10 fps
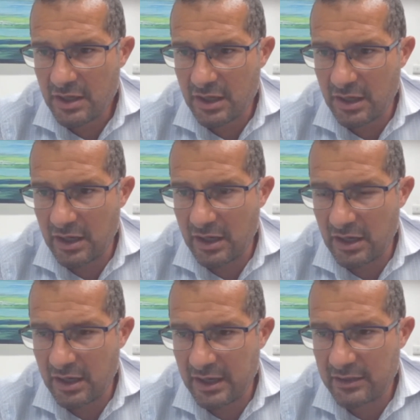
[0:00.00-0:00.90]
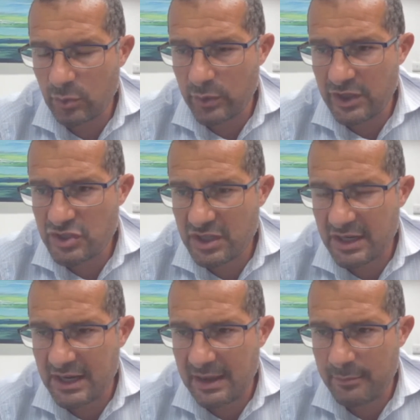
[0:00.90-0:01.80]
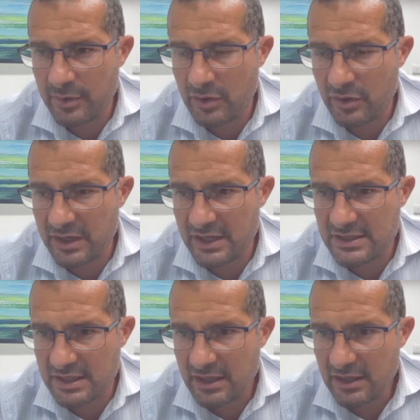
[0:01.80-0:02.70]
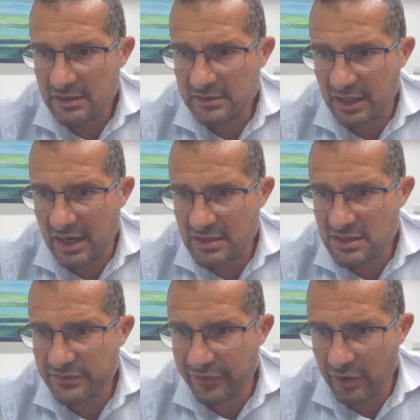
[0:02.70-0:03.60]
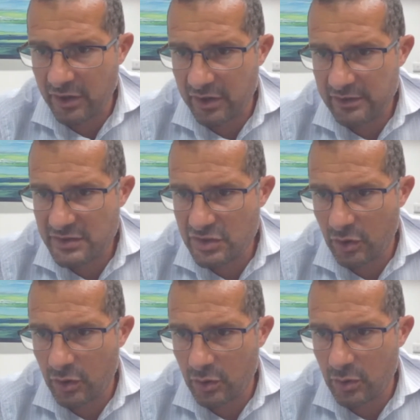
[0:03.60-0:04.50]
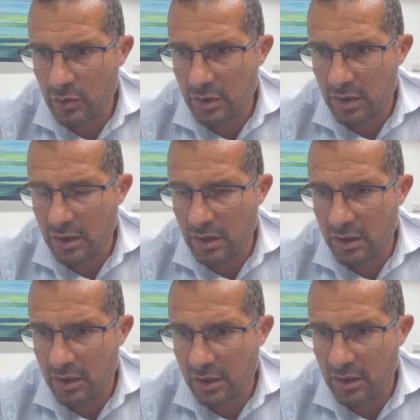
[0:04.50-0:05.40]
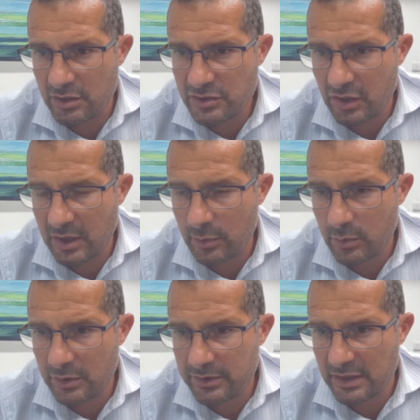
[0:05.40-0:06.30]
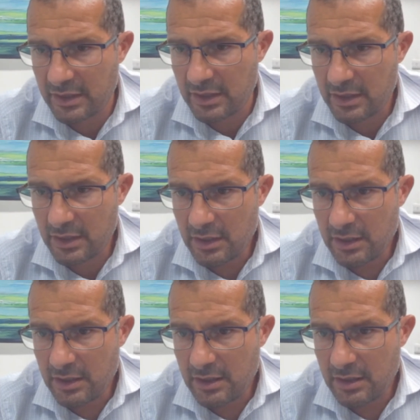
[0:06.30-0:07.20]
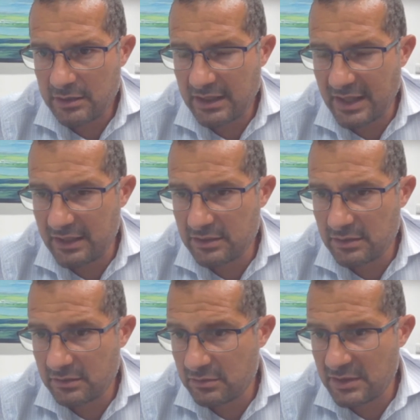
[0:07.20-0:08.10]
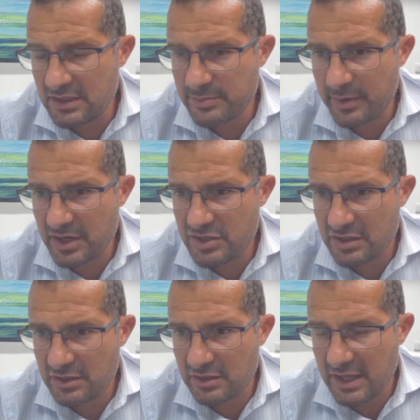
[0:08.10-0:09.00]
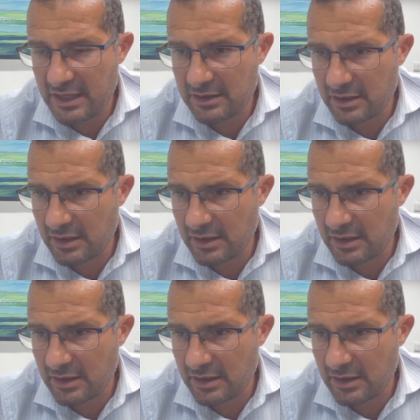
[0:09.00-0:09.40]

at which an embryo is transferred. So I would tell to this patient that